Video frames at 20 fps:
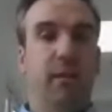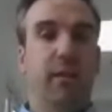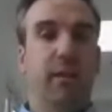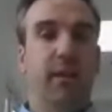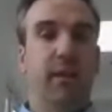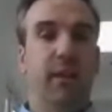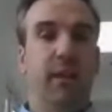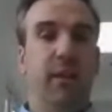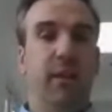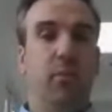
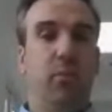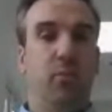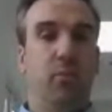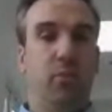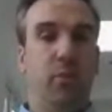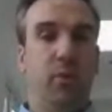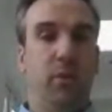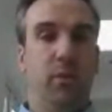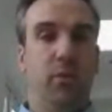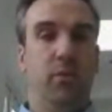he
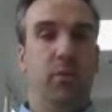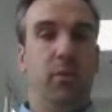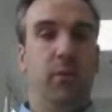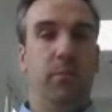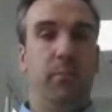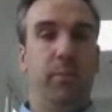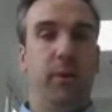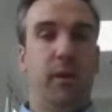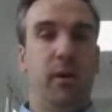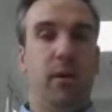will
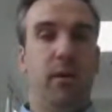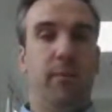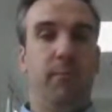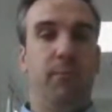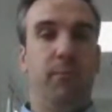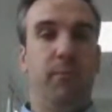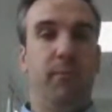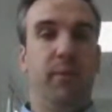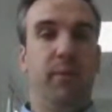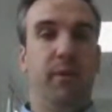
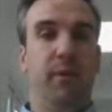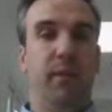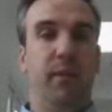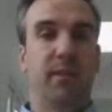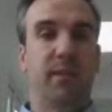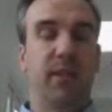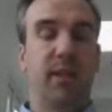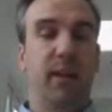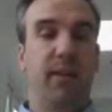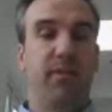become the
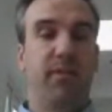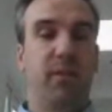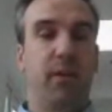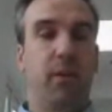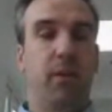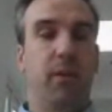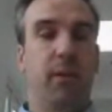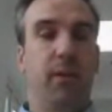CFO.